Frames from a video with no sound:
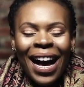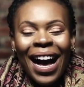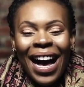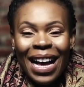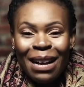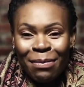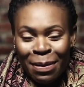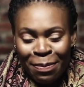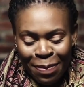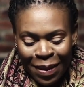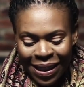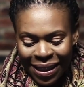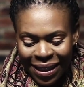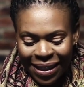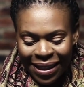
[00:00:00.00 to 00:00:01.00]
I am a
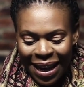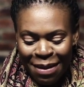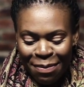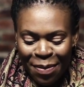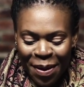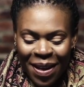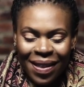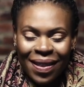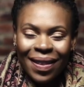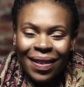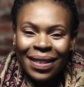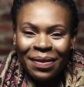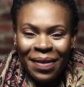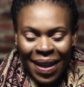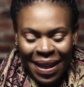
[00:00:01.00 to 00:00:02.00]
business and personal
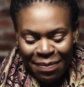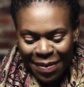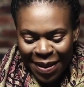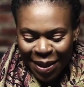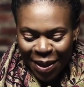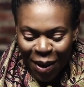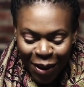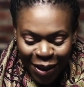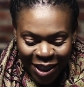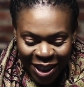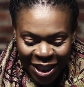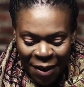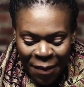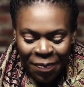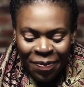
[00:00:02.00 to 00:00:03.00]
development coach.